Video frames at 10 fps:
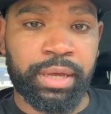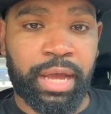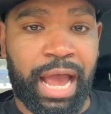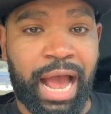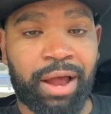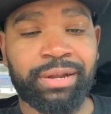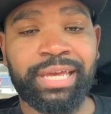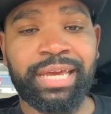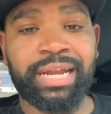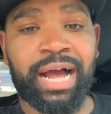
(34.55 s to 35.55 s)
how to
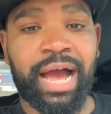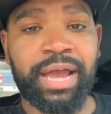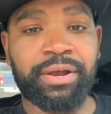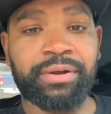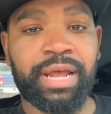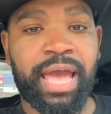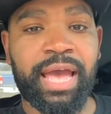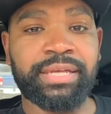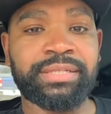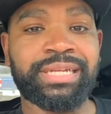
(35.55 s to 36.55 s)
get hired
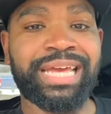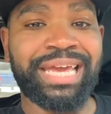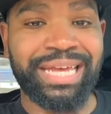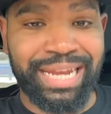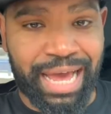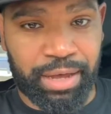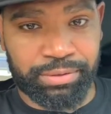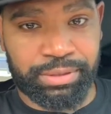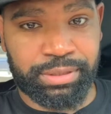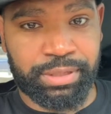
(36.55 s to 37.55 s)
as an
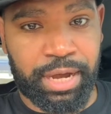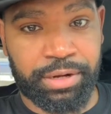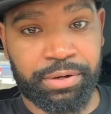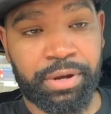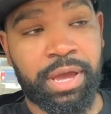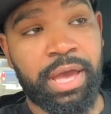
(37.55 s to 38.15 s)
in-house designer.